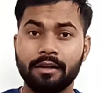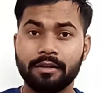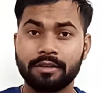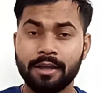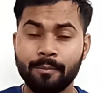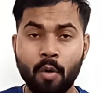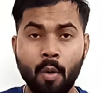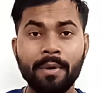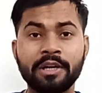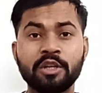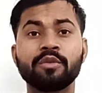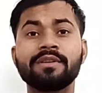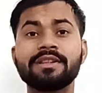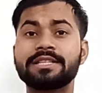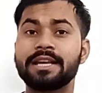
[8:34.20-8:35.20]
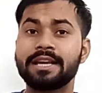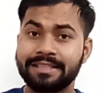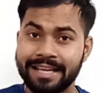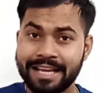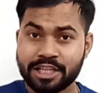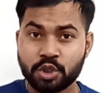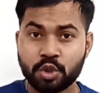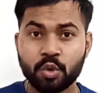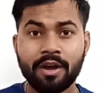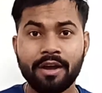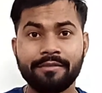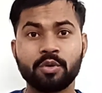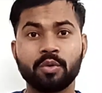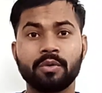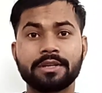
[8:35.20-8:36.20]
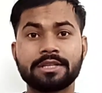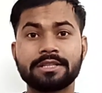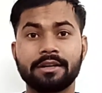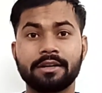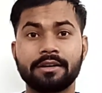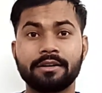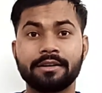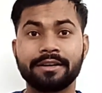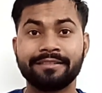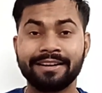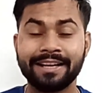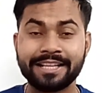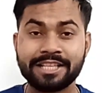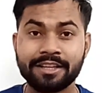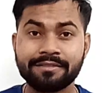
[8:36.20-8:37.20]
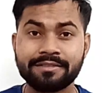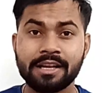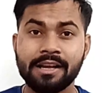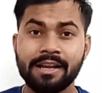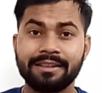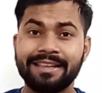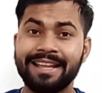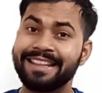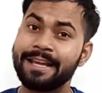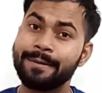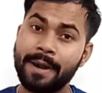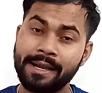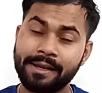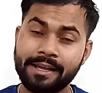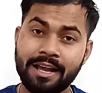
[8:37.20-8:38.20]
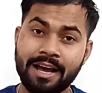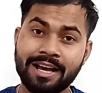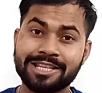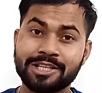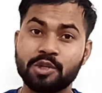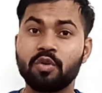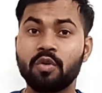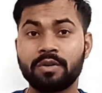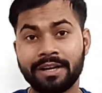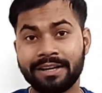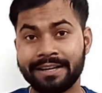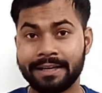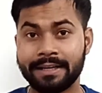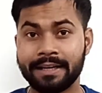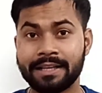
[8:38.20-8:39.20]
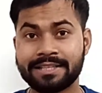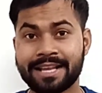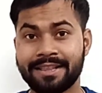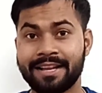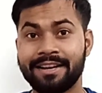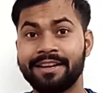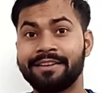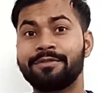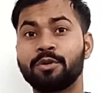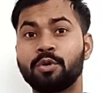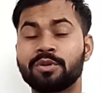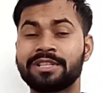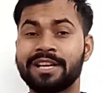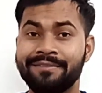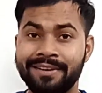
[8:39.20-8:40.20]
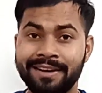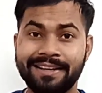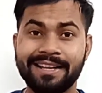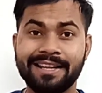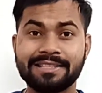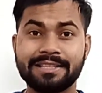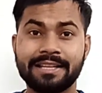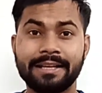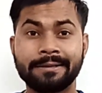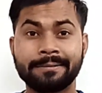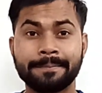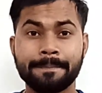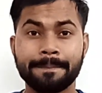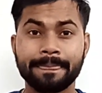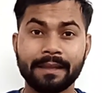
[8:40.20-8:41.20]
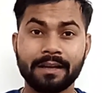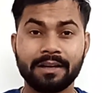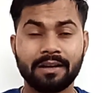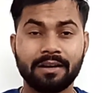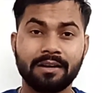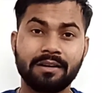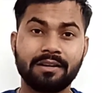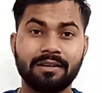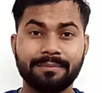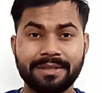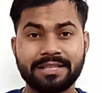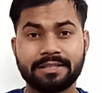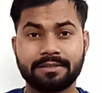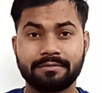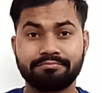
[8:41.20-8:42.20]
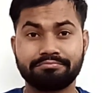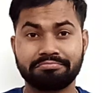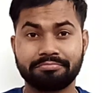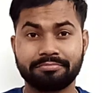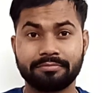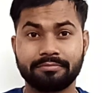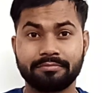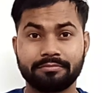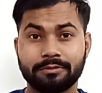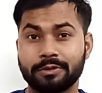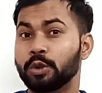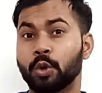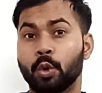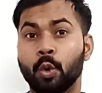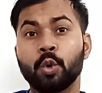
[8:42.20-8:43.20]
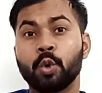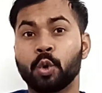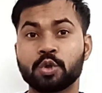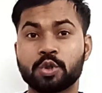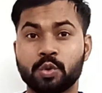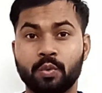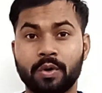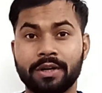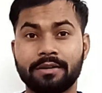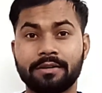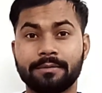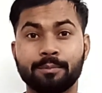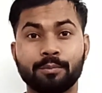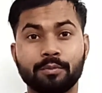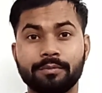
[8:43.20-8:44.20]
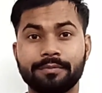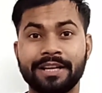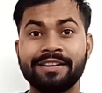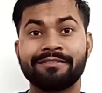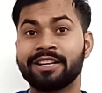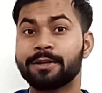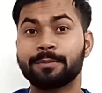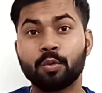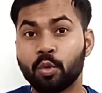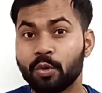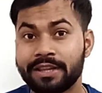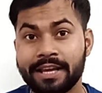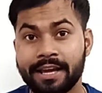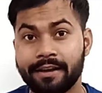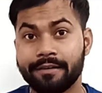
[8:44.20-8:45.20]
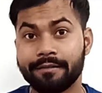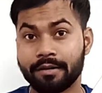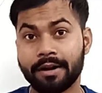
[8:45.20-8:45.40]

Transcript: the moment you will say yes, you have US relatives, then they can ask you the details, and then if you don't have details, then means who knows in what mood they have,